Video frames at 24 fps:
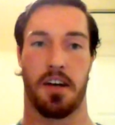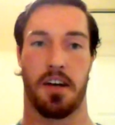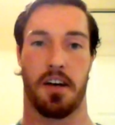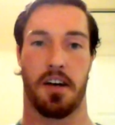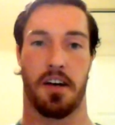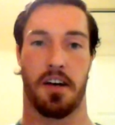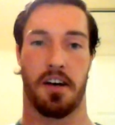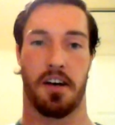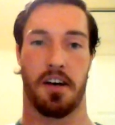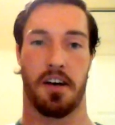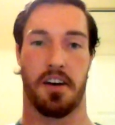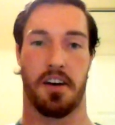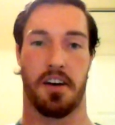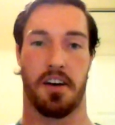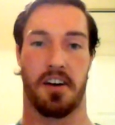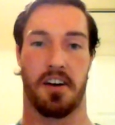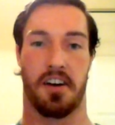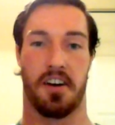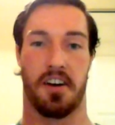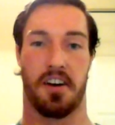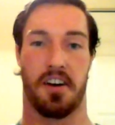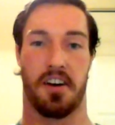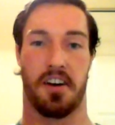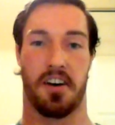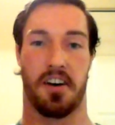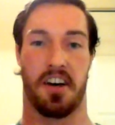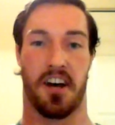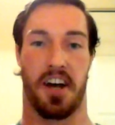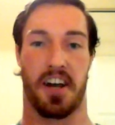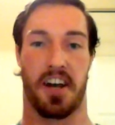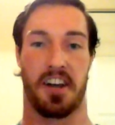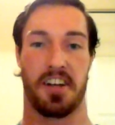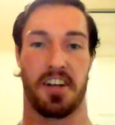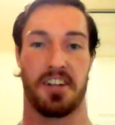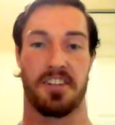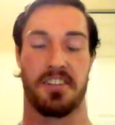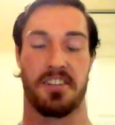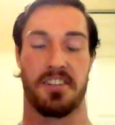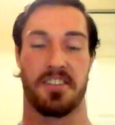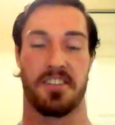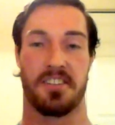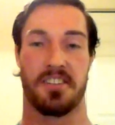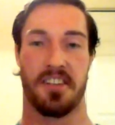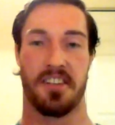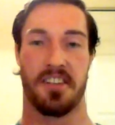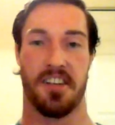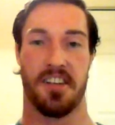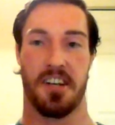uh, are kind of
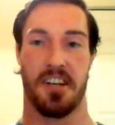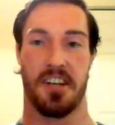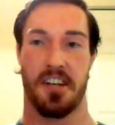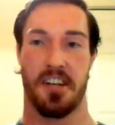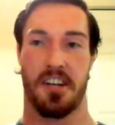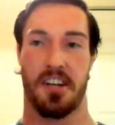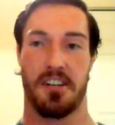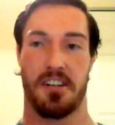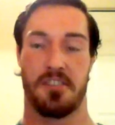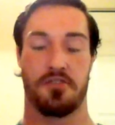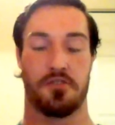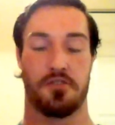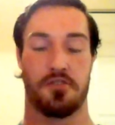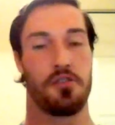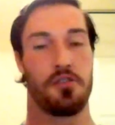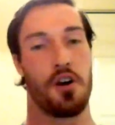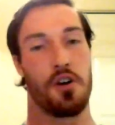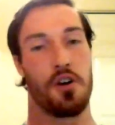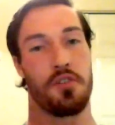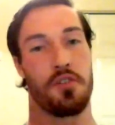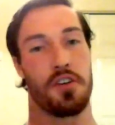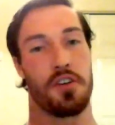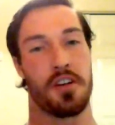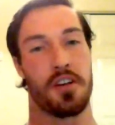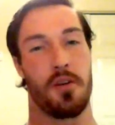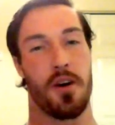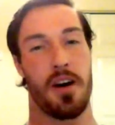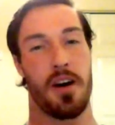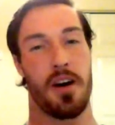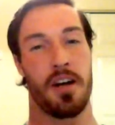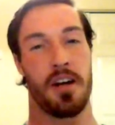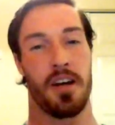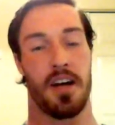getting screwed over in a way.